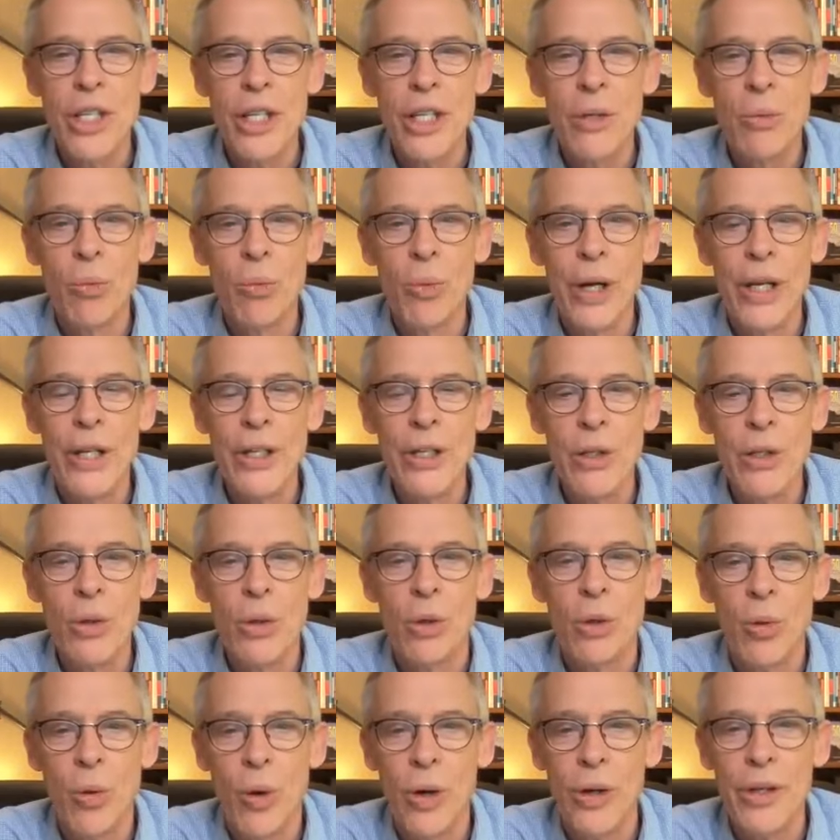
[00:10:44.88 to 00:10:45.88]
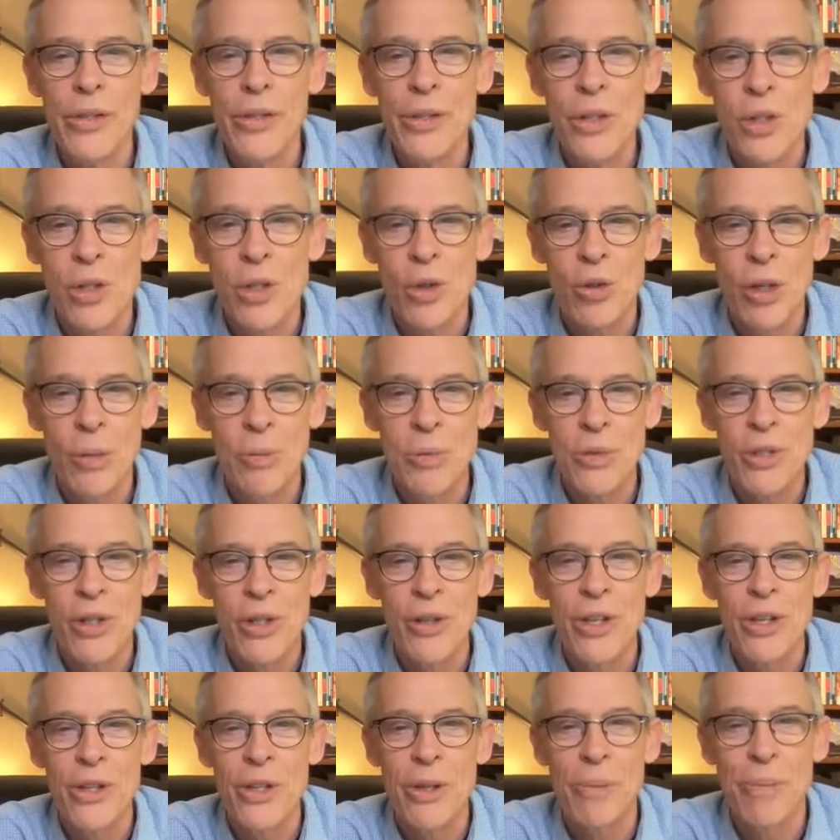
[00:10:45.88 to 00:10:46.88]
that when you quoted the
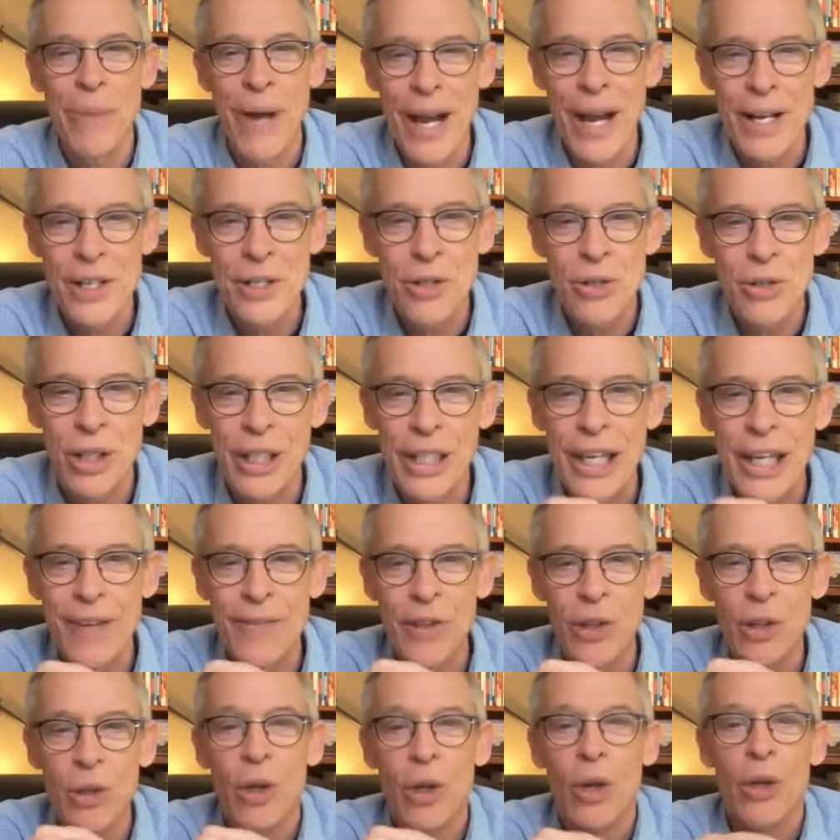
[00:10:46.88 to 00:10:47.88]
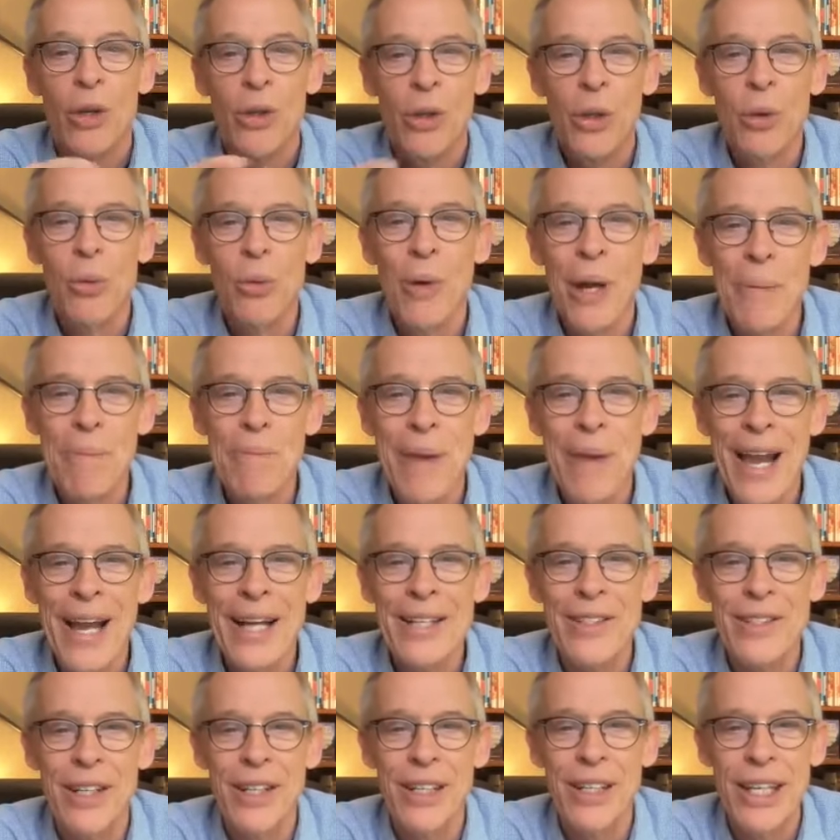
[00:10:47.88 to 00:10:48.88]
scripture that the pastor gave you, you went
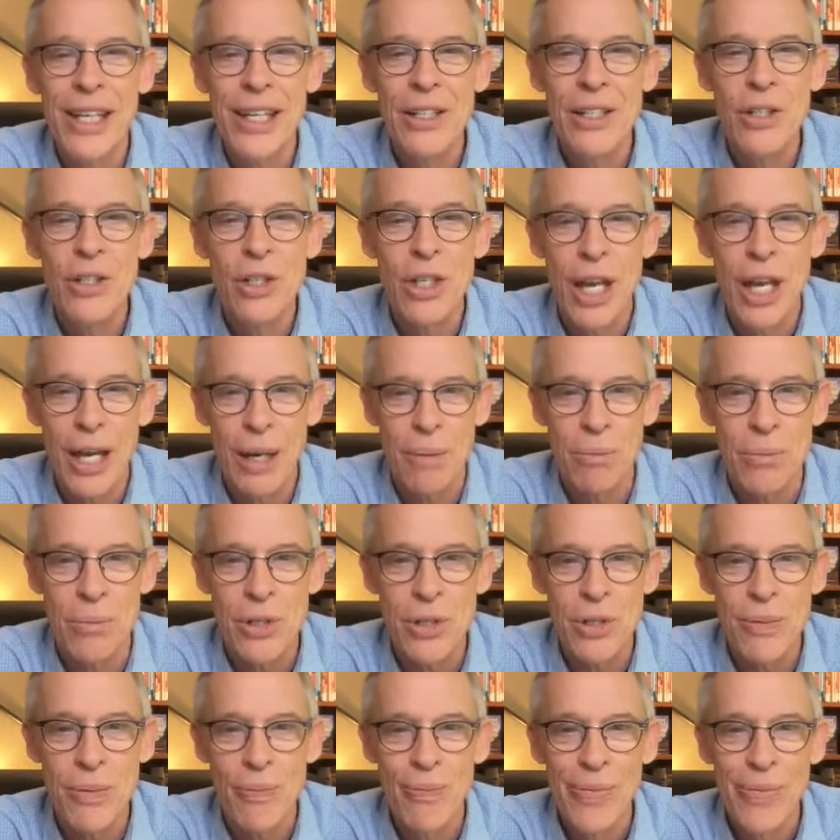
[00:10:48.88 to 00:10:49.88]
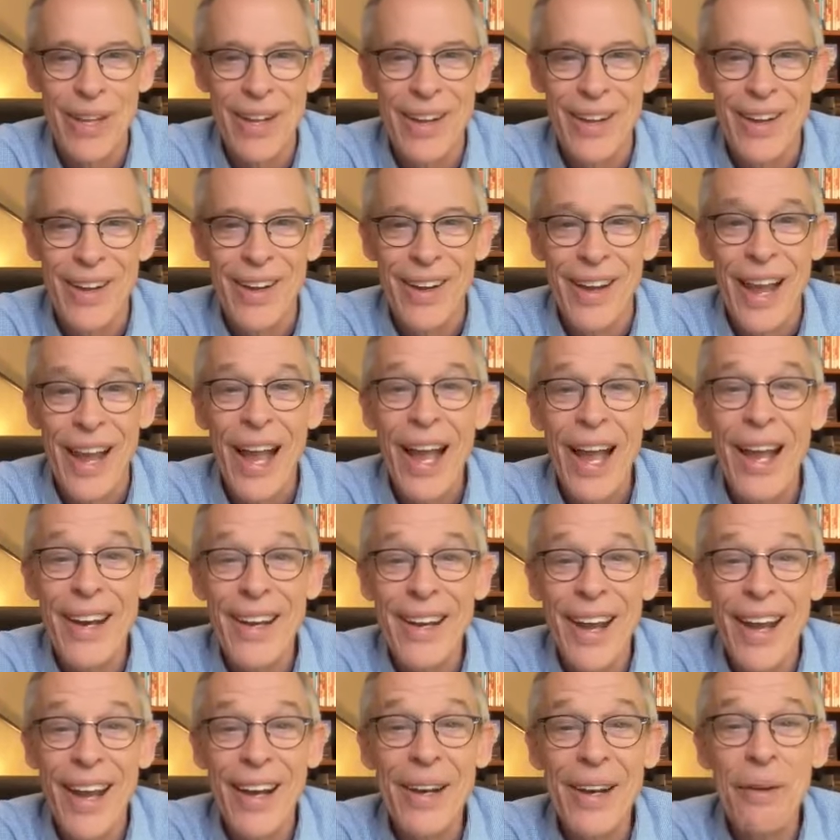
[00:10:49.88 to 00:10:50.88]
back to King James, and
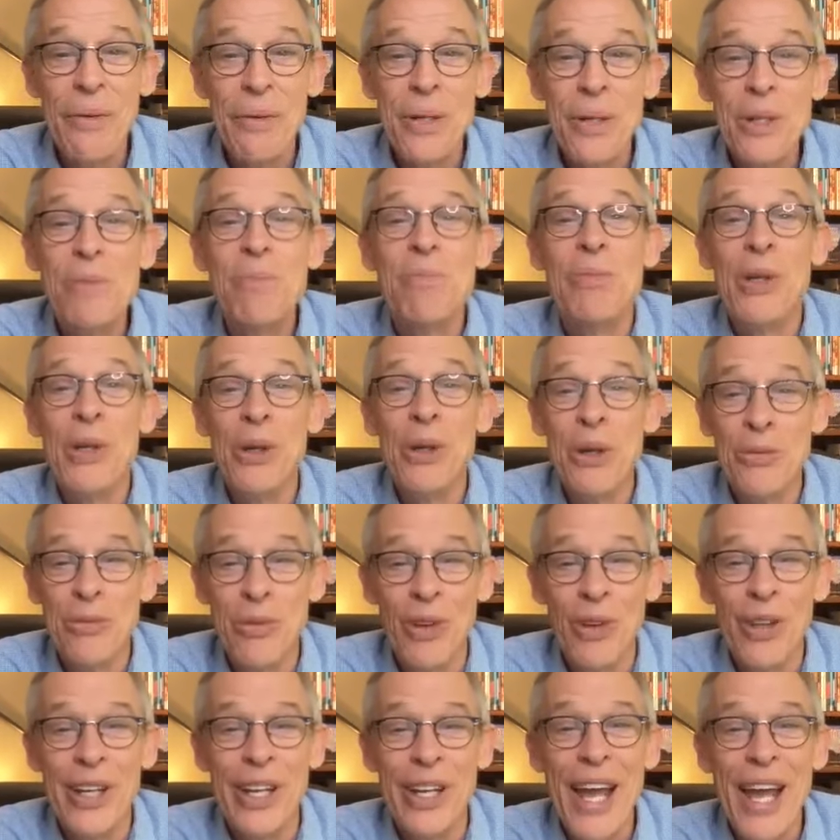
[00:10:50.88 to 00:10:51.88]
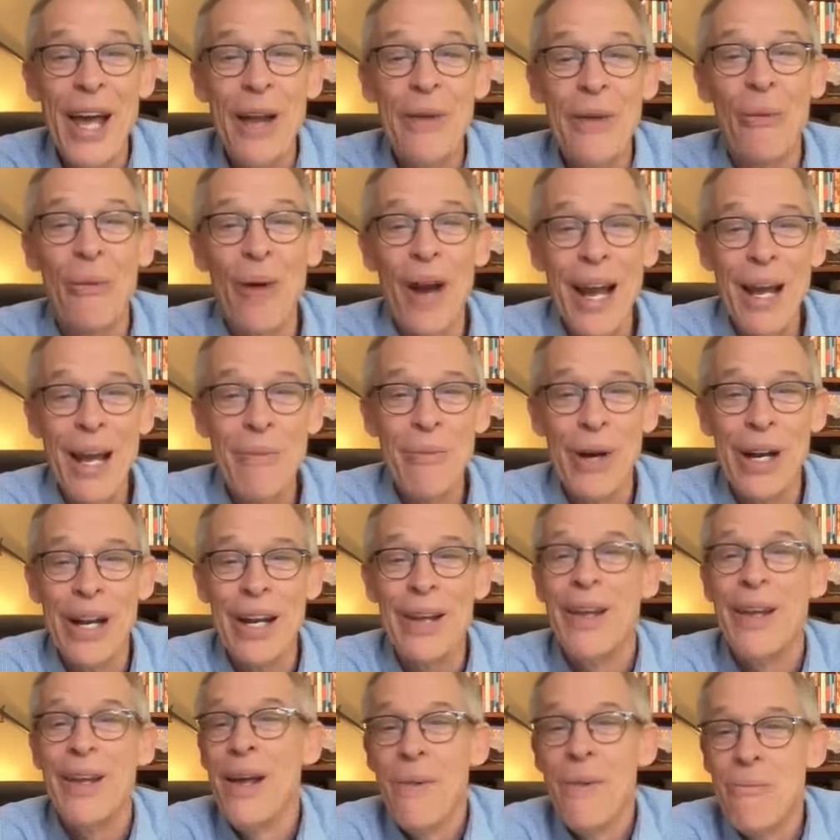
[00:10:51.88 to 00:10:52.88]
and it was beautiful. It had rhyme with
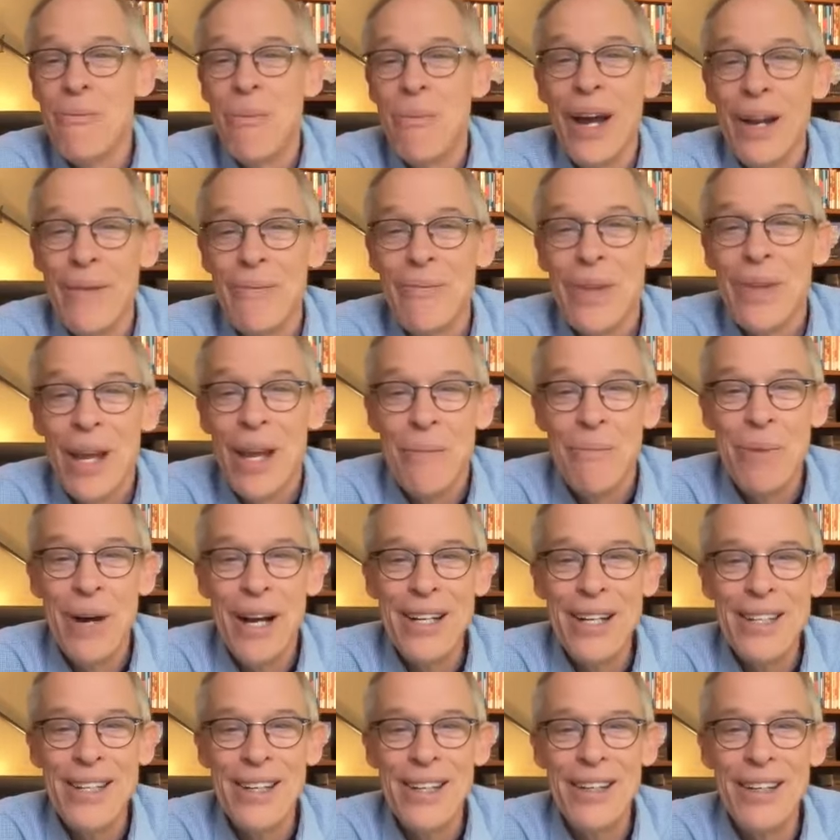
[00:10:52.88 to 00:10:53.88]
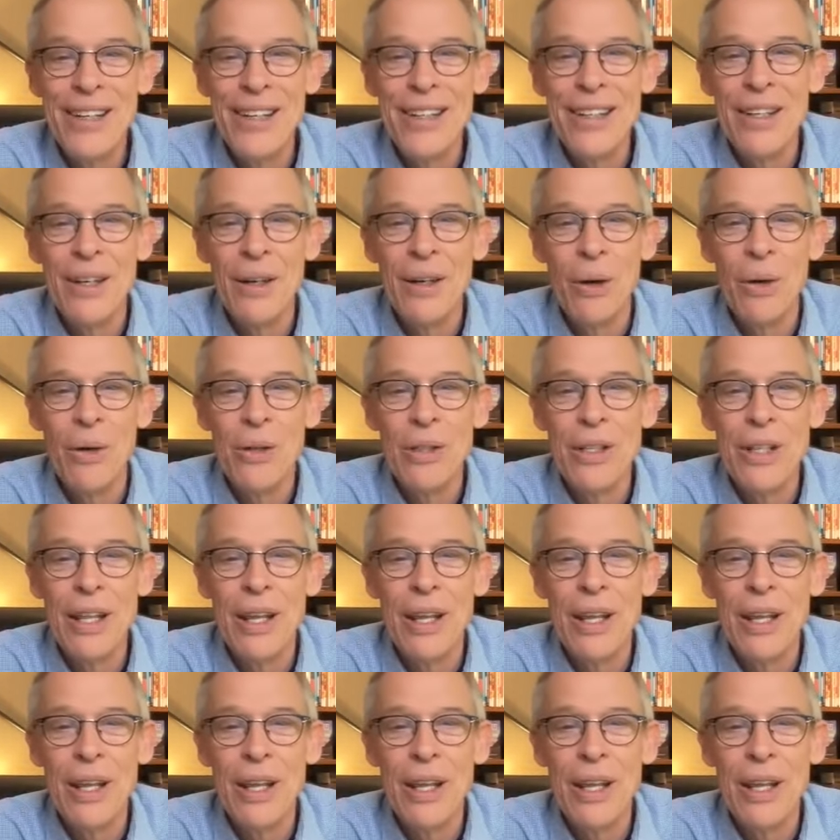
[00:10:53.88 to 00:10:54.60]
it. But but you know,